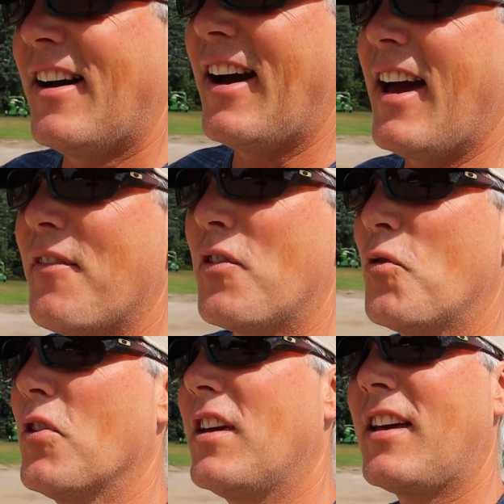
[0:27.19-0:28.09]
I haven't
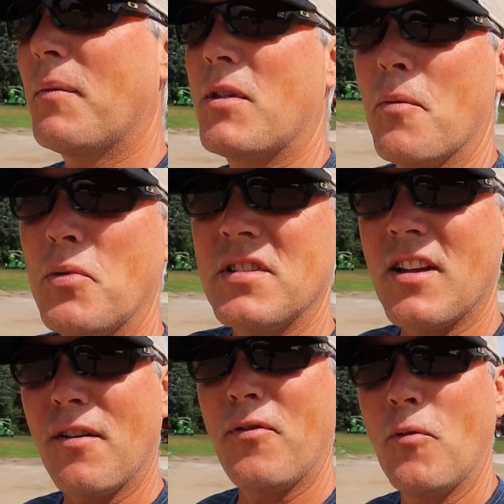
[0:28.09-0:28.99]
really kept up with
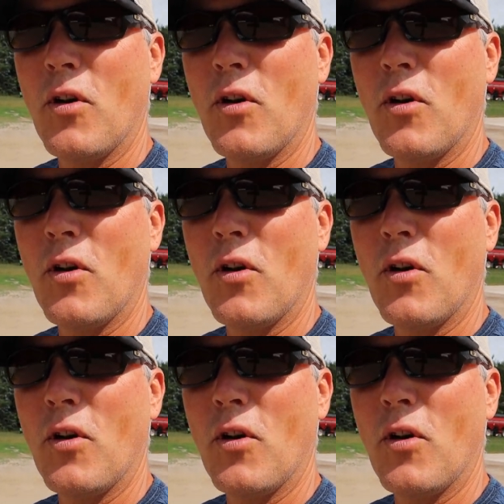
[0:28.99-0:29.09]
stuff,